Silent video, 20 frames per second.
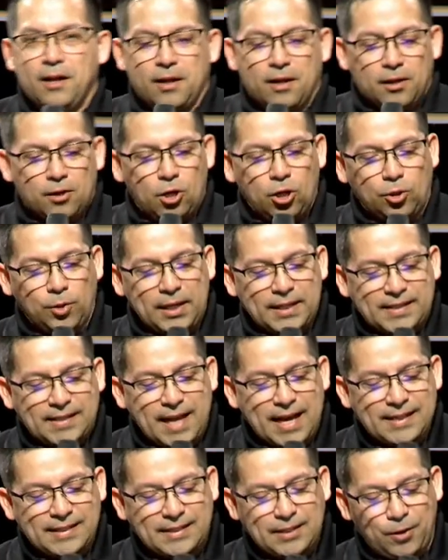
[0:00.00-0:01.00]
Look what it
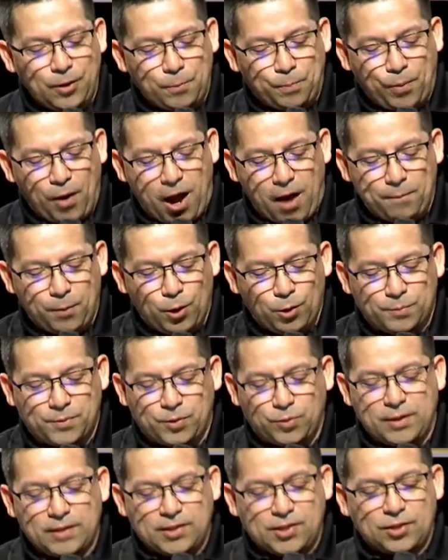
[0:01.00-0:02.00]
says here in Proverbs.
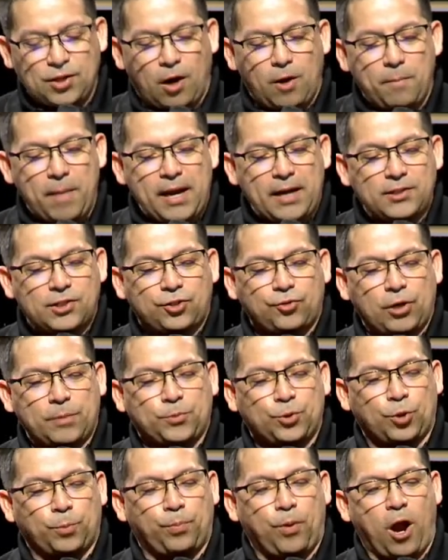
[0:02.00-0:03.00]
This is our main
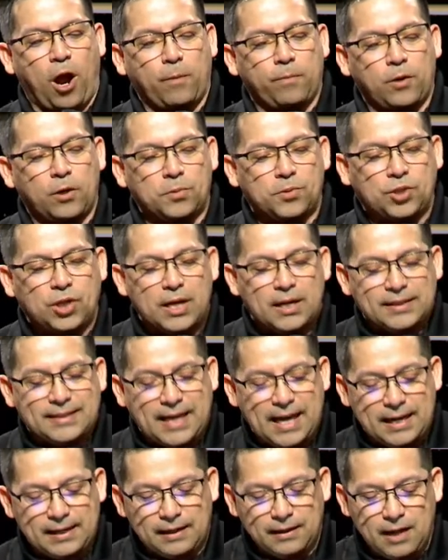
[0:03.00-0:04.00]
scripture Proverbs
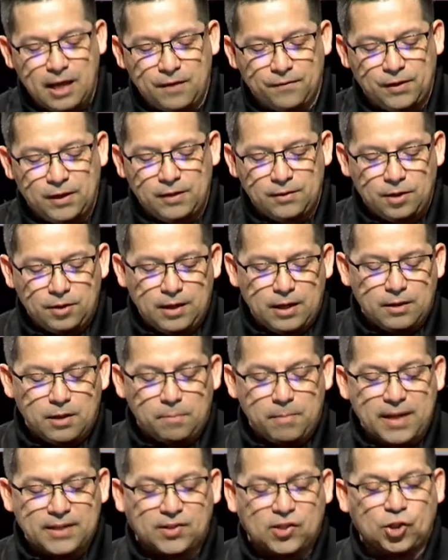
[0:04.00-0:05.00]
10 11 in the, in the
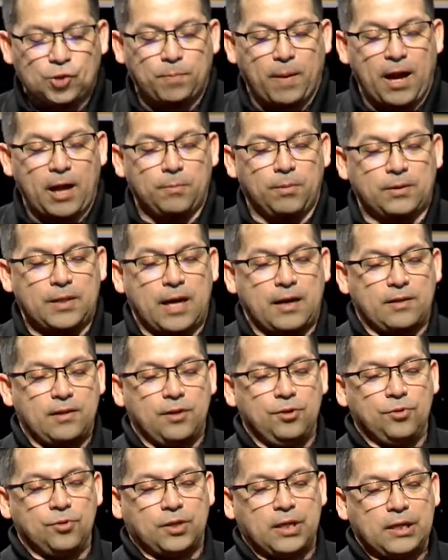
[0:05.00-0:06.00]
Message Bible, not in the
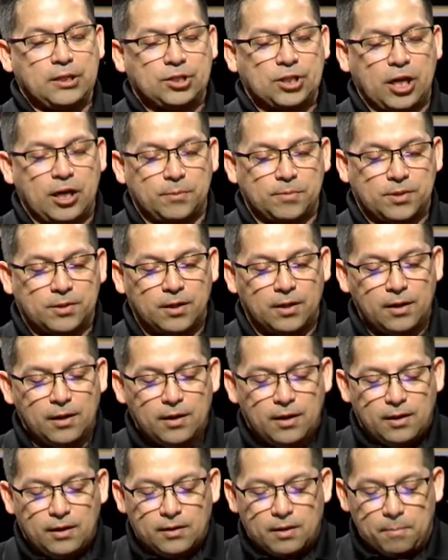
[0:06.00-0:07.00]
New King James
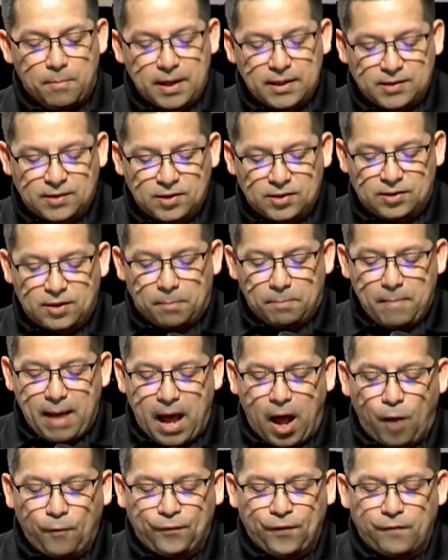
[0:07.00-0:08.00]
the message. The
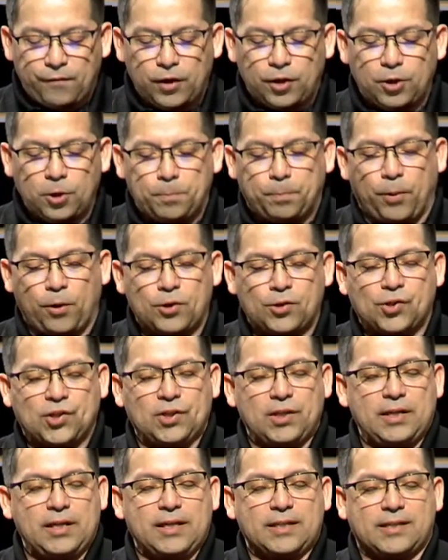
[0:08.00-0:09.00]
mouth of a good
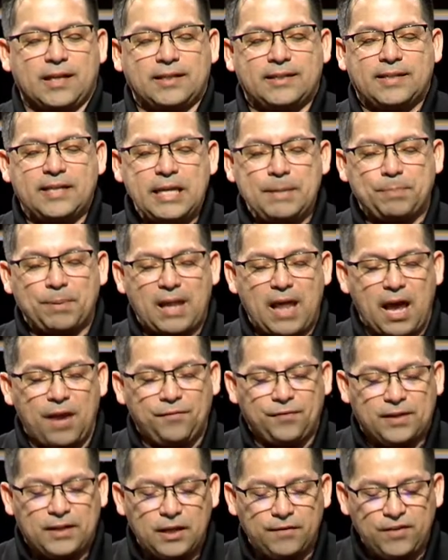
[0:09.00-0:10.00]
person is a deep, life
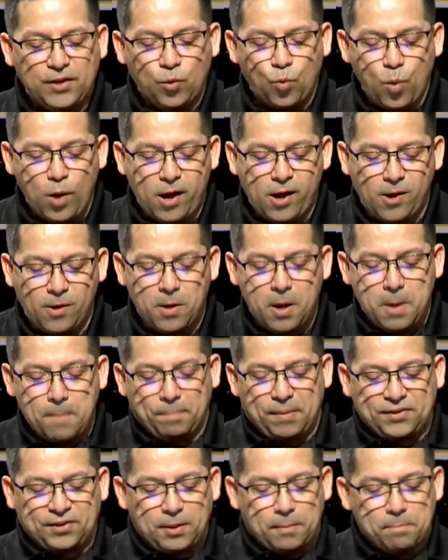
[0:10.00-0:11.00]
giving well,
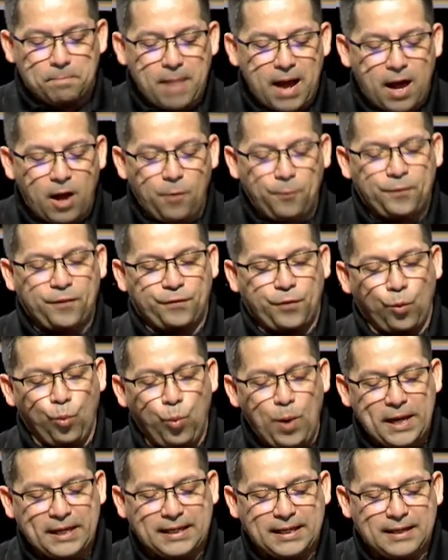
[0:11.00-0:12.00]
but the mouth of the
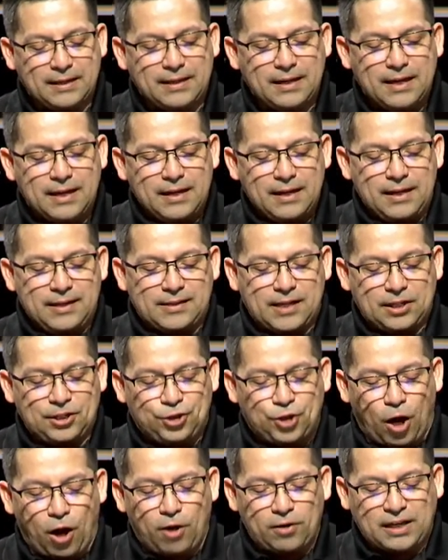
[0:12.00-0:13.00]
wicked is a
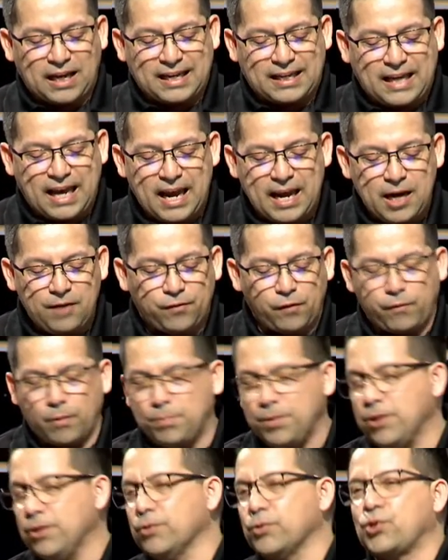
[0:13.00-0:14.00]
dark cave of
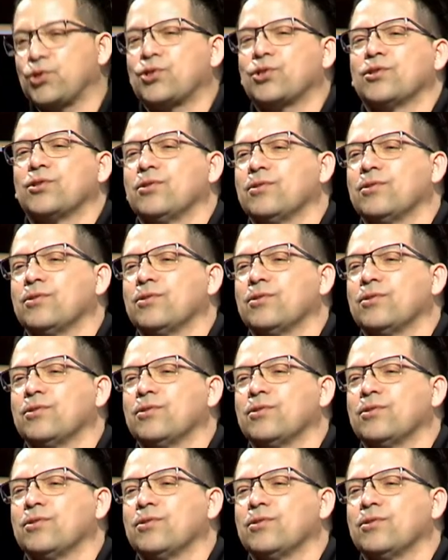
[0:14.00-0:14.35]
abuse.